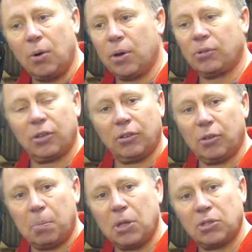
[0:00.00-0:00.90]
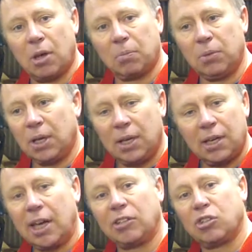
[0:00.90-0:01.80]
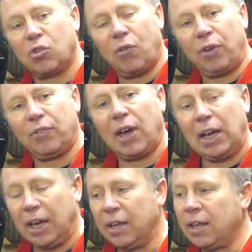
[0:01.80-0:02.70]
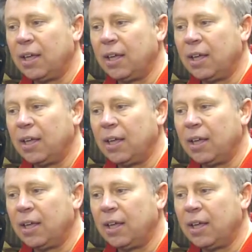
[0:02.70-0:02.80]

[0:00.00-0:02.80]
Has there been some catastrophic failure?